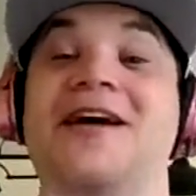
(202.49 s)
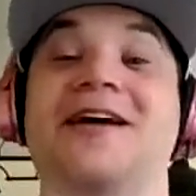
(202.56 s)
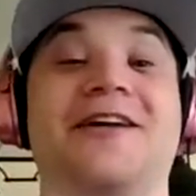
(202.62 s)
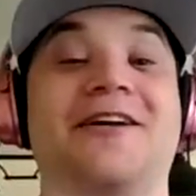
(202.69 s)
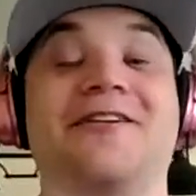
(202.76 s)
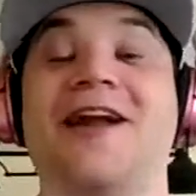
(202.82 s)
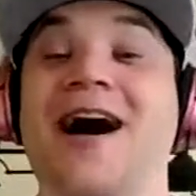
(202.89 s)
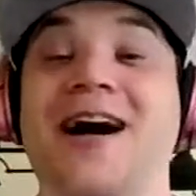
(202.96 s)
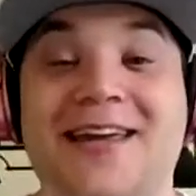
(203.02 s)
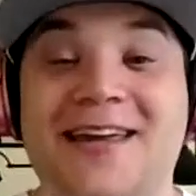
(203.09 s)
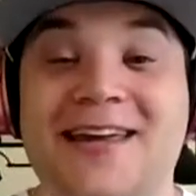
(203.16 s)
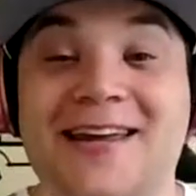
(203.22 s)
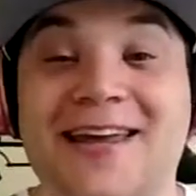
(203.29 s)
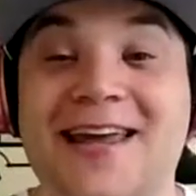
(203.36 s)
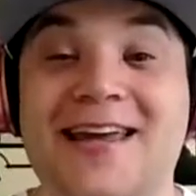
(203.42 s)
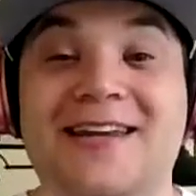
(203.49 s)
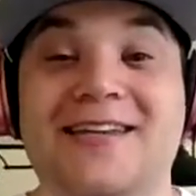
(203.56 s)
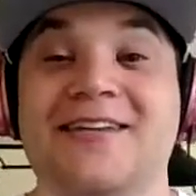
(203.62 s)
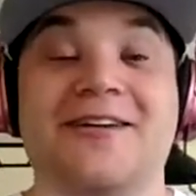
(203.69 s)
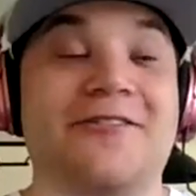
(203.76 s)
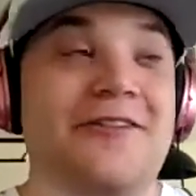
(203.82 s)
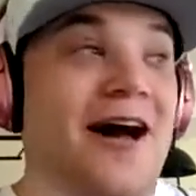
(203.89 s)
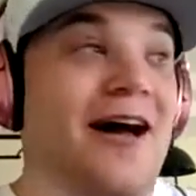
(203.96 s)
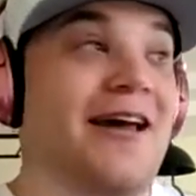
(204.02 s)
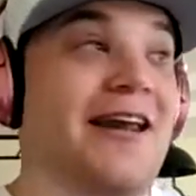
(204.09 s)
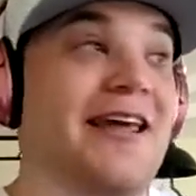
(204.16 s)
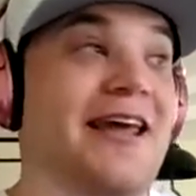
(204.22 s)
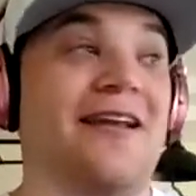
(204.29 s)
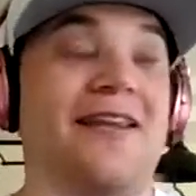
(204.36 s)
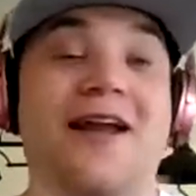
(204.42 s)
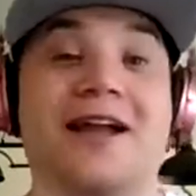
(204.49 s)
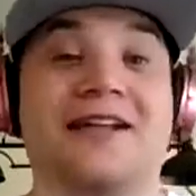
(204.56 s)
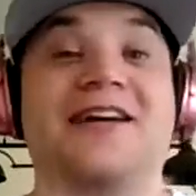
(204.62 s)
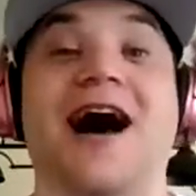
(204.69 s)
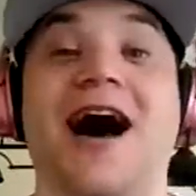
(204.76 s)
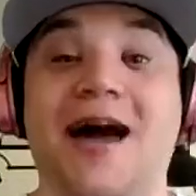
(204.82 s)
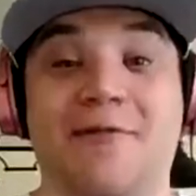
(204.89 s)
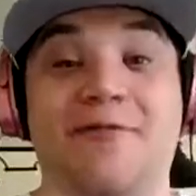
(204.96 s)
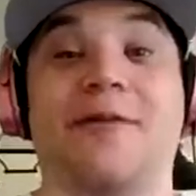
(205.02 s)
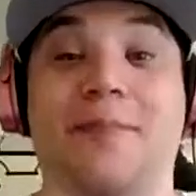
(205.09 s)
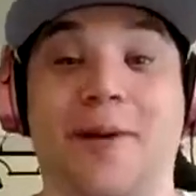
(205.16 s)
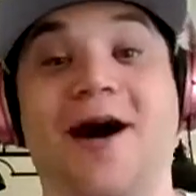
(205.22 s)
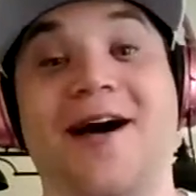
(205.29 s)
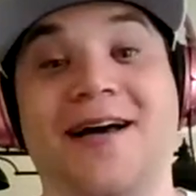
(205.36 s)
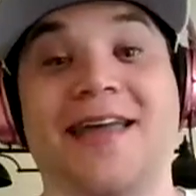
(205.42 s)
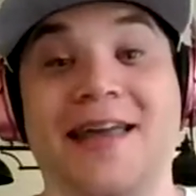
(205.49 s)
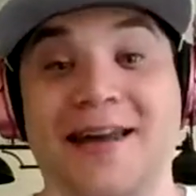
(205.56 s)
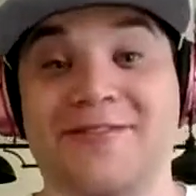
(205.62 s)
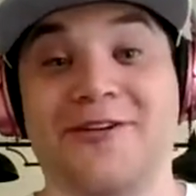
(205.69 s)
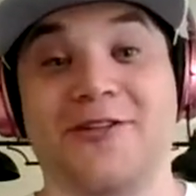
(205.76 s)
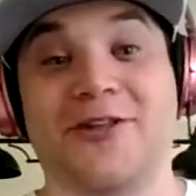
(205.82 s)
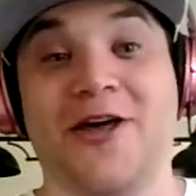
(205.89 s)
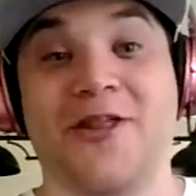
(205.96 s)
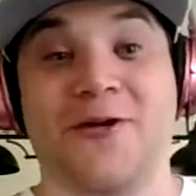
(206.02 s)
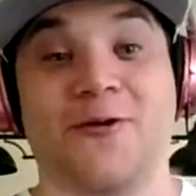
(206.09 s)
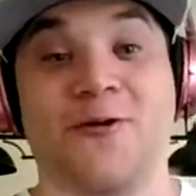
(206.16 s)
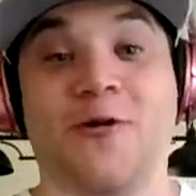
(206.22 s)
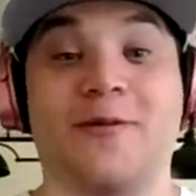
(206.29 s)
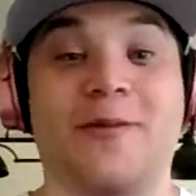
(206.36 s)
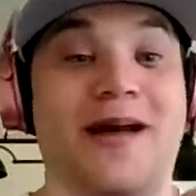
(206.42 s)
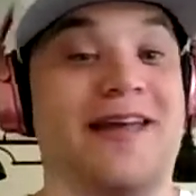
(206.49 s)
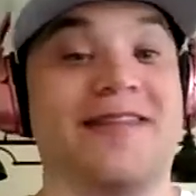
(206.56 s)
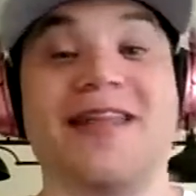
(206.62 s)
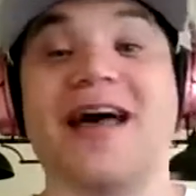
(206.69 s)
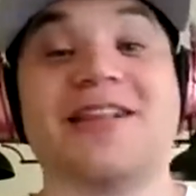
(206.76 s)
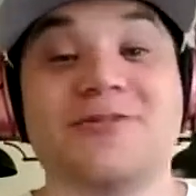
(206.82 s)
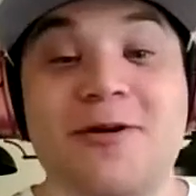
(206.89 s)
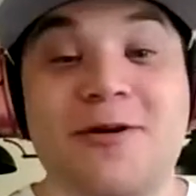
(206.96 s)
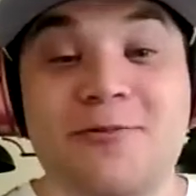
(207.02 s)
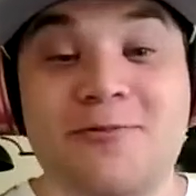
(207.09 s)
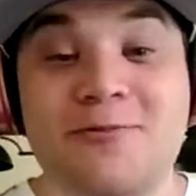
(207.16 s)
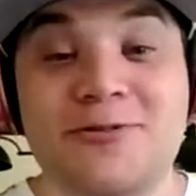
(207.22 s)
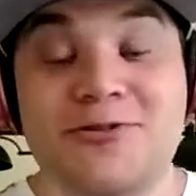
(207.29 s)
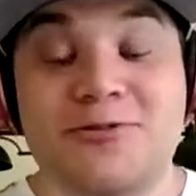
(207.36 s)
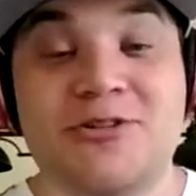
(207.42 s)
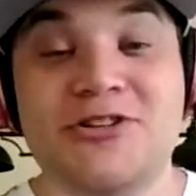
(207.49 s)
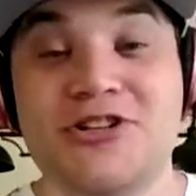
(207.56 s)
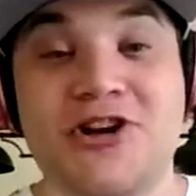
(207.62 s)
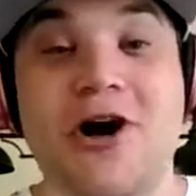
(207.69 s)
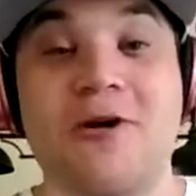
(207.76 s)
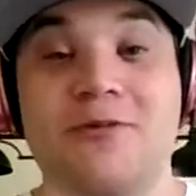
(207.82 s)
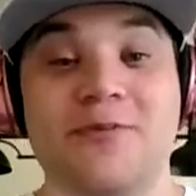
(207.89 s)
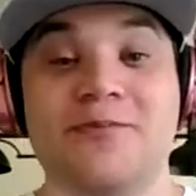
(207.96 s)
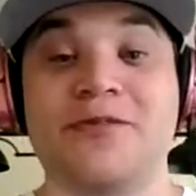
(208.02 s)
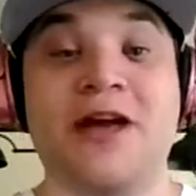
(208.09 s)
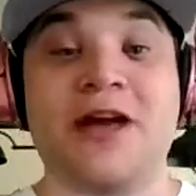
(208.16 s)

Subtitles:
You're not going to get a lot of time in the pocket if you're the other quarterback. And that's what was shown.